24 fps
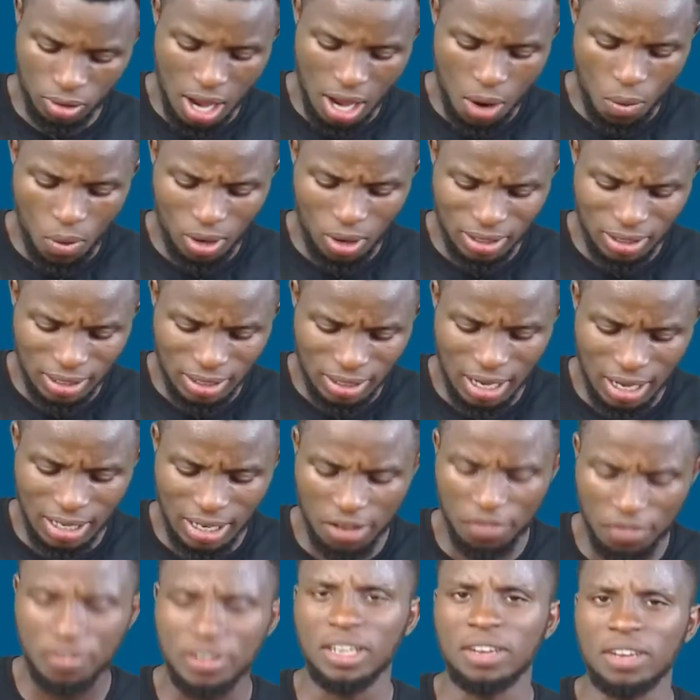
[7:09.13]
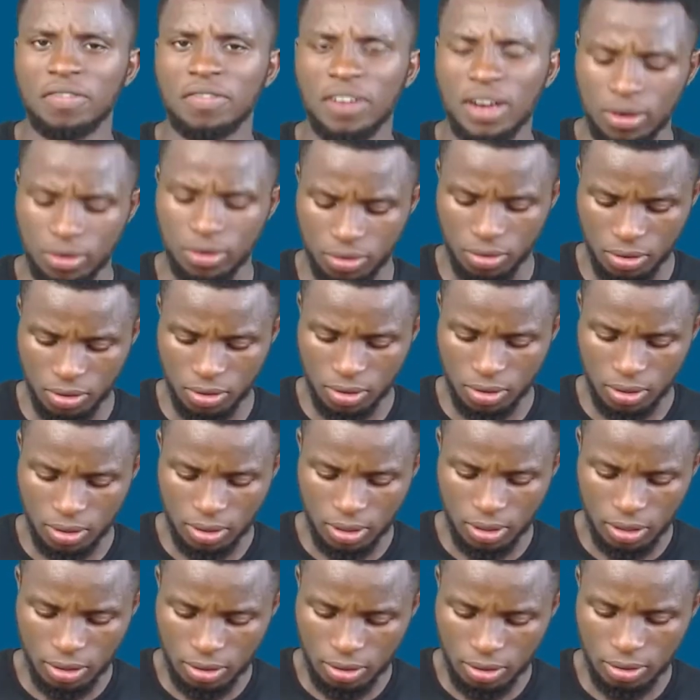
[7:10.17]
And what is that definite value?
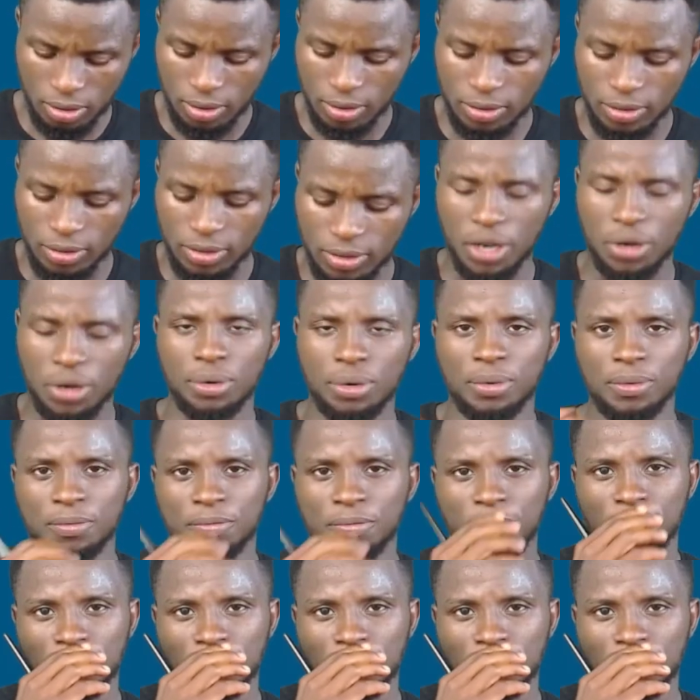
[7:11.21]
0.